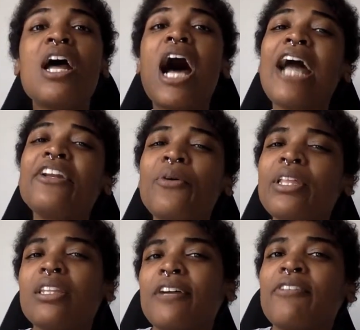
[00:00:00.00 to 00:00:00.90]
I know that
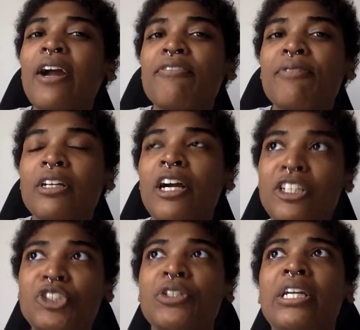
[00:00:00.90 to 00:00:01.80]
Lovecraft
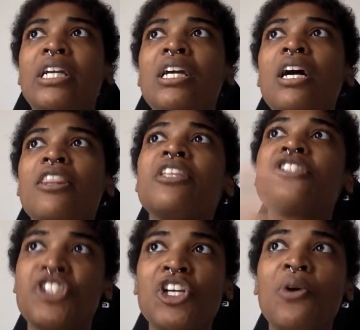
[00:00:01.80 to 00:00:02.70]
Country, this
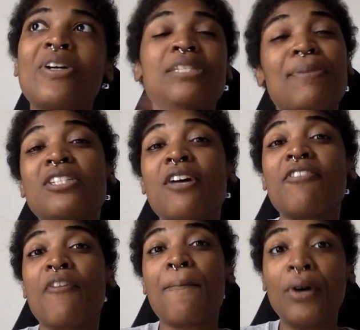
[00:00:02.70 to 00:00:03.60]
show is based off of
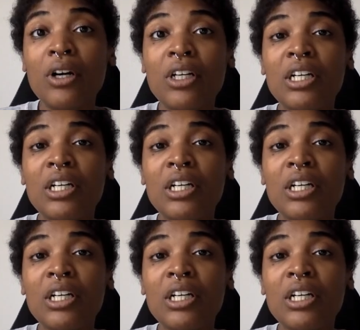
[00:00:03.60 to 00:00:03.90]
a book.